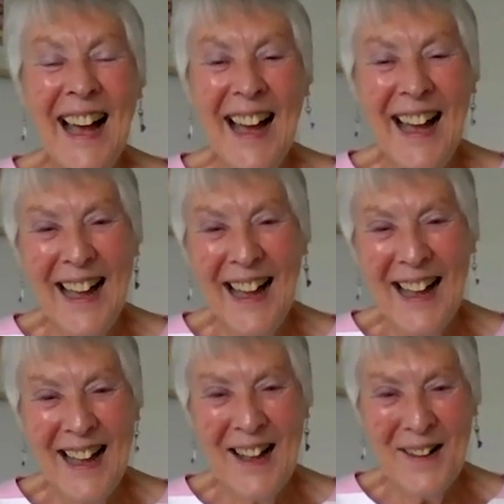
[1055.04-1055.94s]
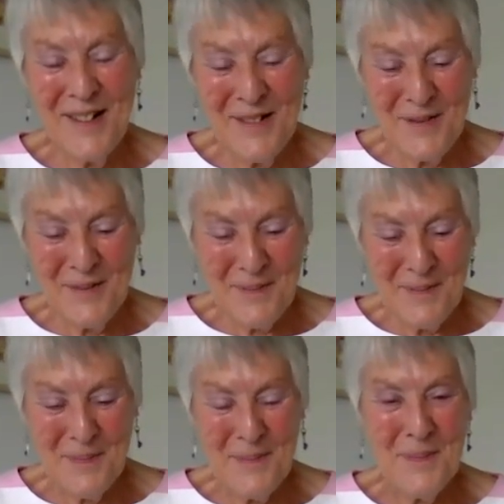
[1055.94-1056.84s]

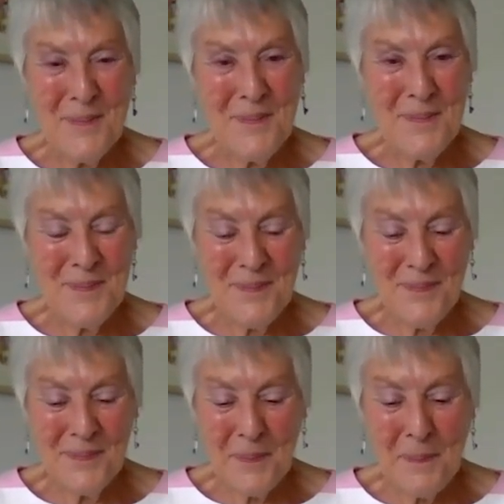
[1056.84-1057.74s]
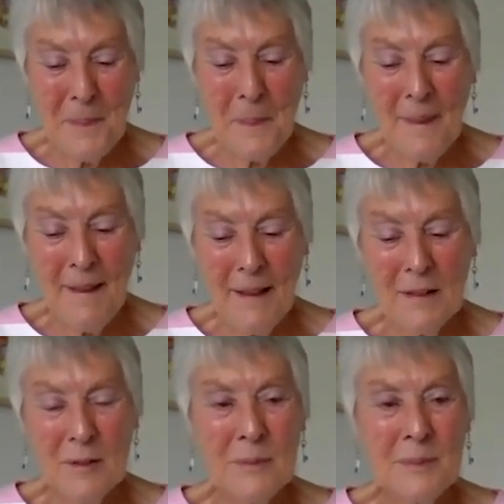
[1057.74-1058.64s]
No words are spoken by the person on screen.